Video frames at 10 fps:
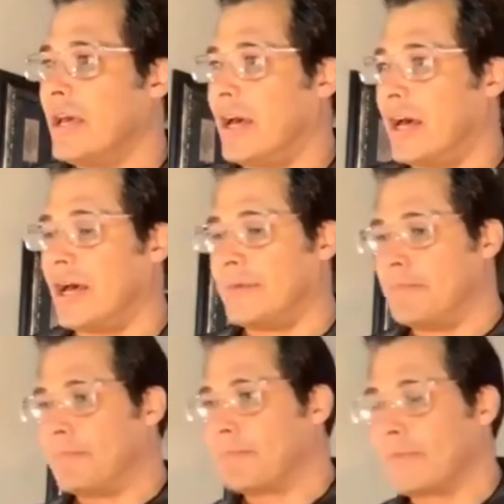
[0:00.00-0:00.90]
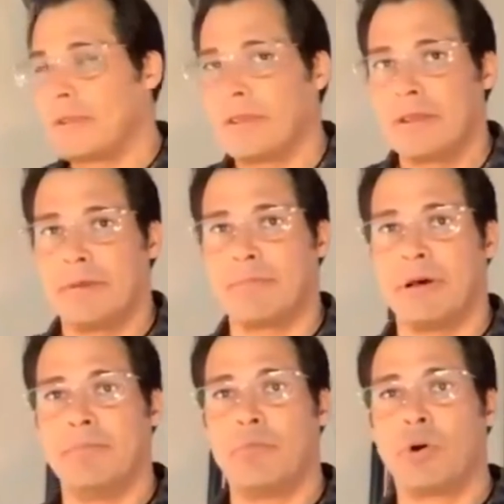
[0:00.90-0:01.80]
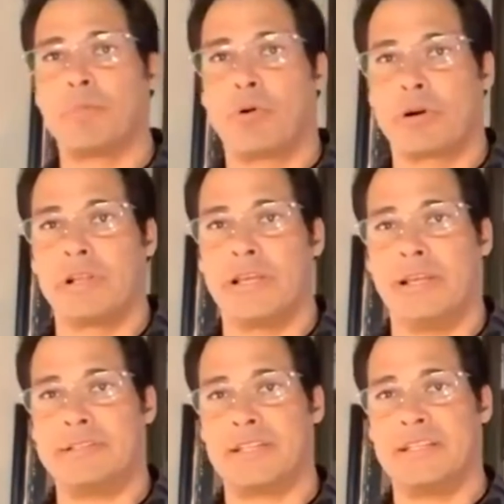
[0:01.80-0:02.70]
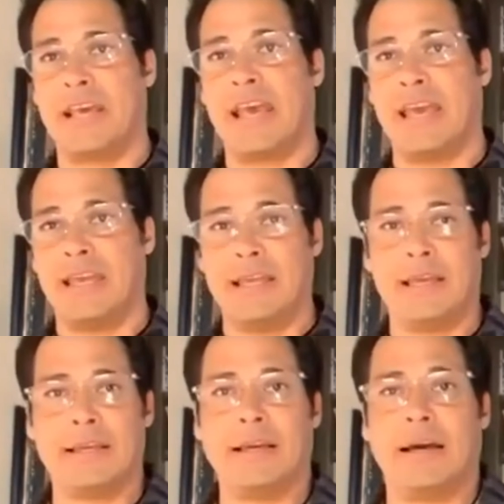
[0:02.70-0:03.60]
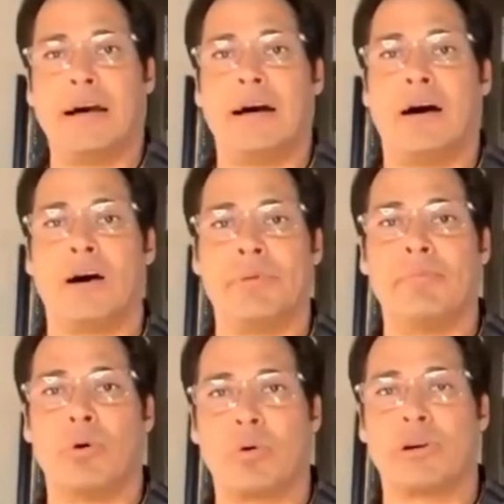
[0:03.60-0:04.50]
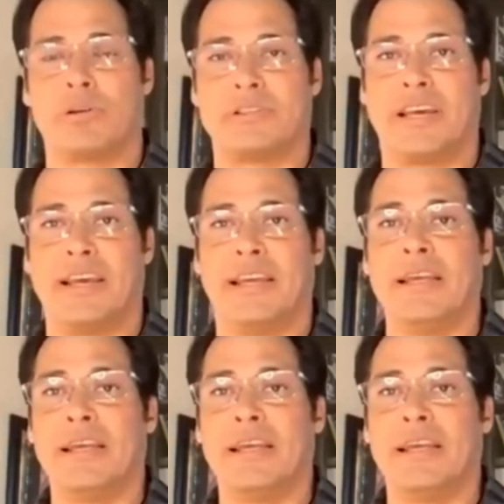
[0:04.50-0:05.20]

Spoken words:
But more importantly, today on Memorial Day,